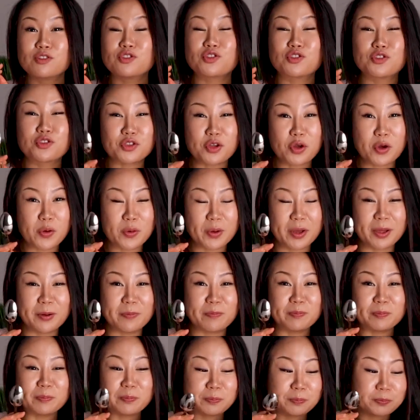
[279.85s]
So
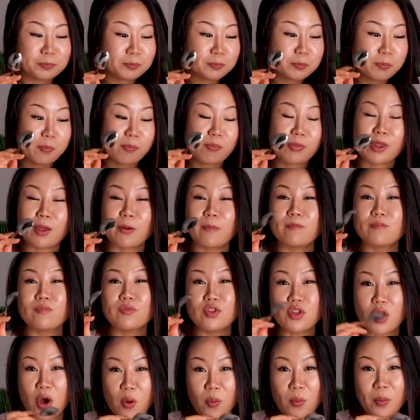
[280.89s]
good.
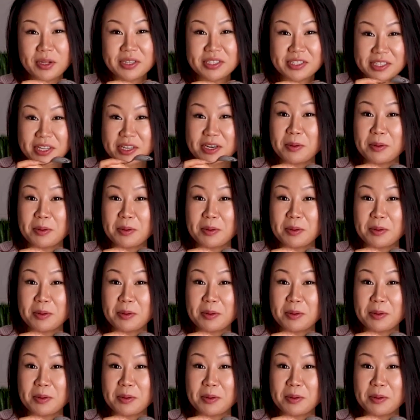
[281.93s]
No one's